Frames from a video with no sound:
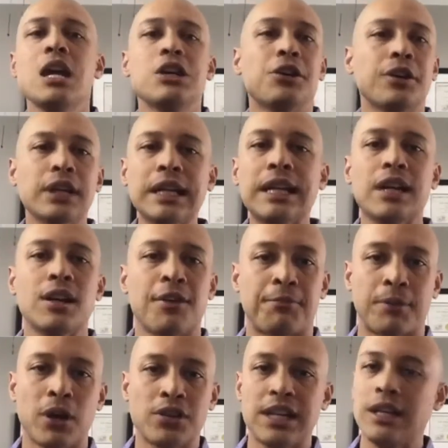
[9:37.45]
you're going to get enough
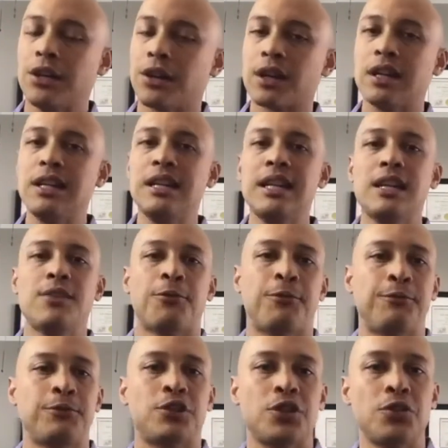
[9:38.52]
protein that you're going to need
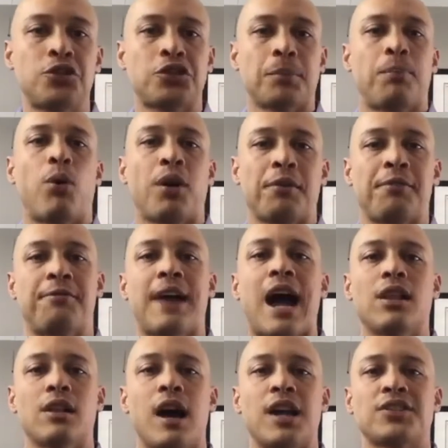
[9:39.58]
to support
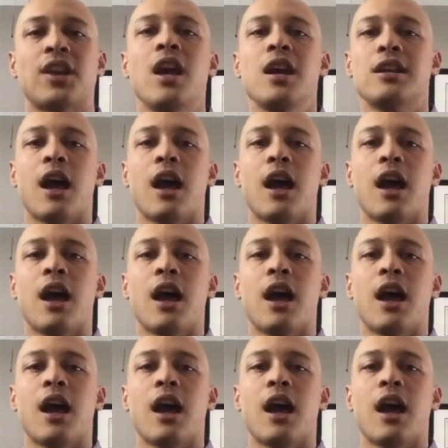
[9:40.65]
fat loss.